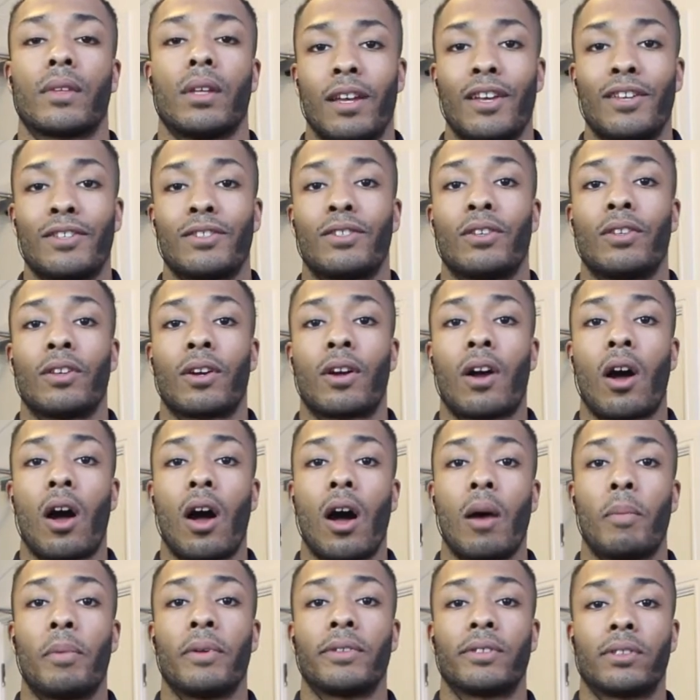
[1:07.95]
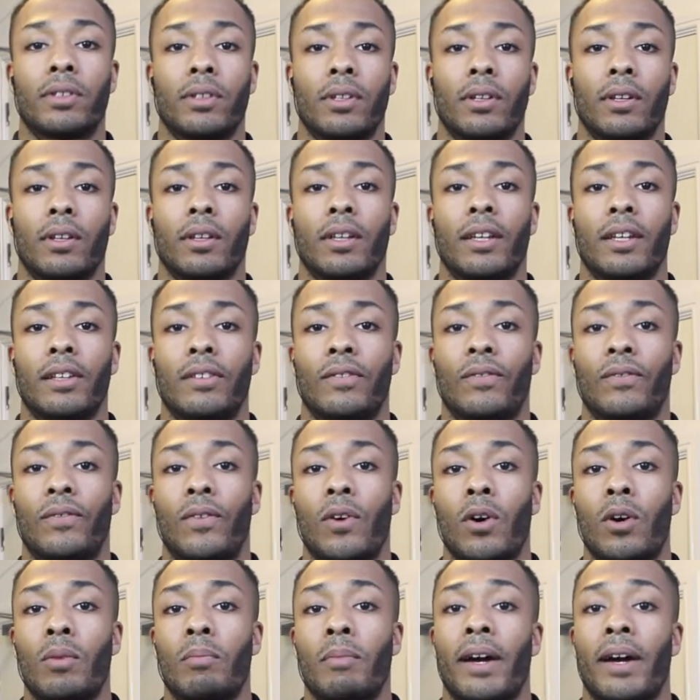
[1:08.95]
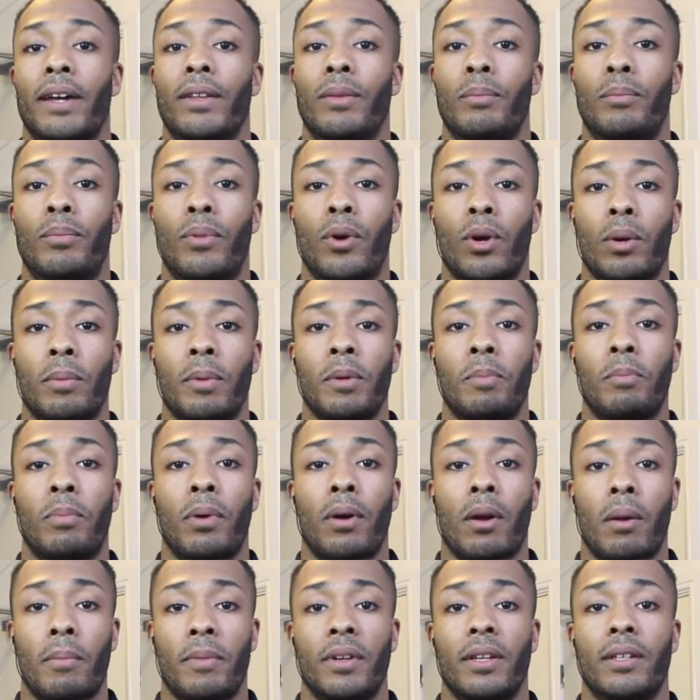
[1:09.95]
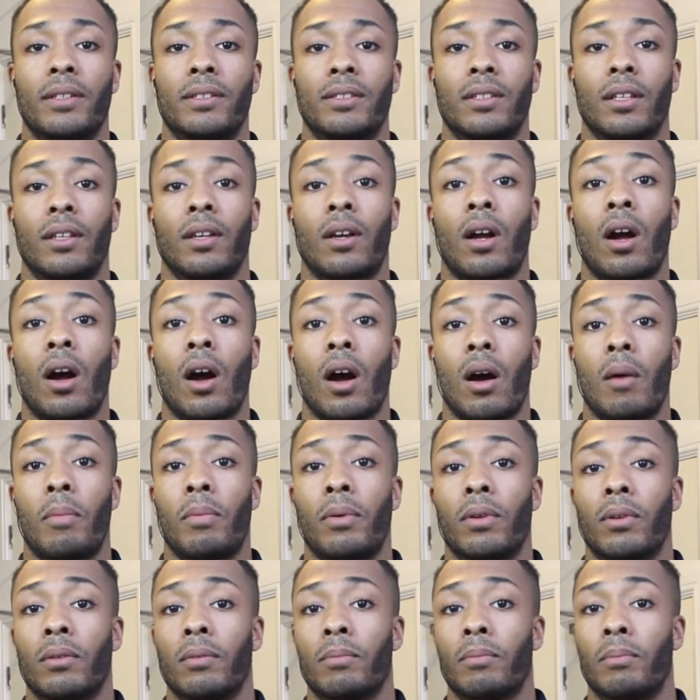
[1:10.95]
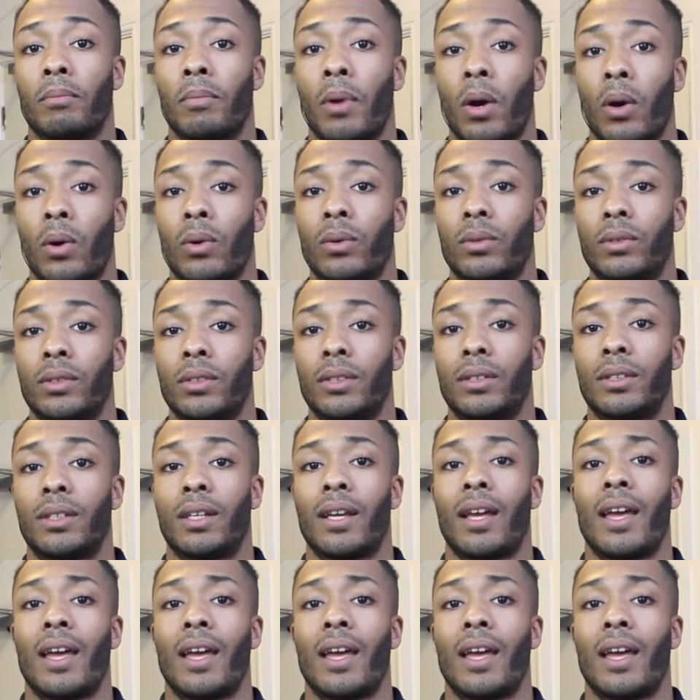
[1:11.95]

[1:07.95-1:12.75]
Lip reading: So the carpal tunnel is formed the bony prominence of the carpal bones